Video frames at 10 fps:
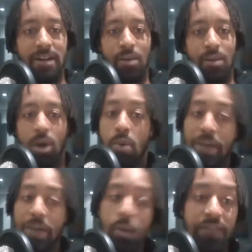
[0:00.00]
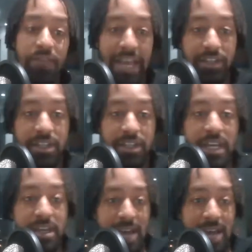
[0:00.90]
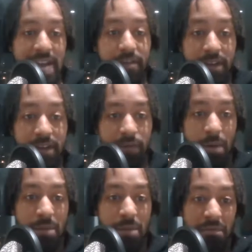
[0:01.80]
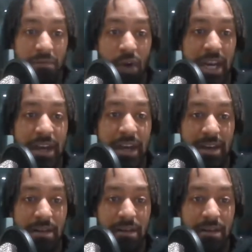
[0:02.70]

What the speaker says: Well, we've yet to see anything from him, really.